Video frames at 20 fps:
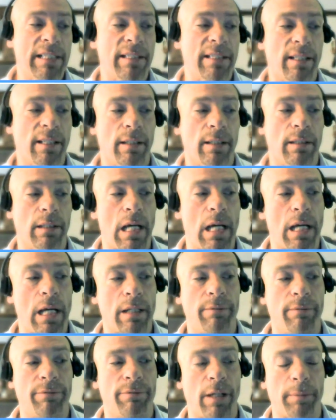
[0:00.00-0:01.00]
that's a
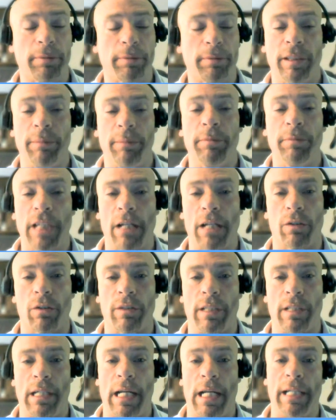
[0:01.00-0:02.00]
lot of upstream
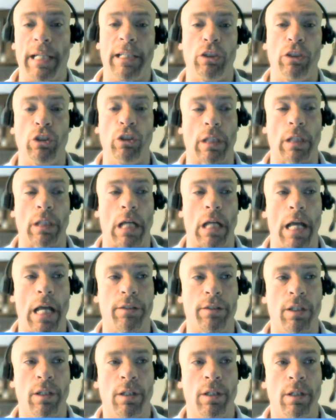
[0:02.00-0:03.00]
channels that I could
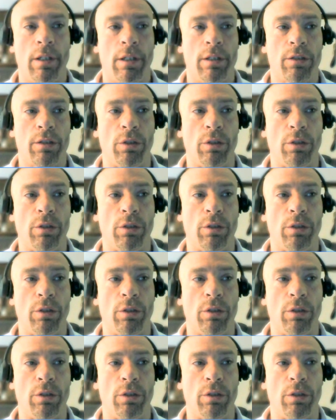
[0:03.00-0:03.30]
utilize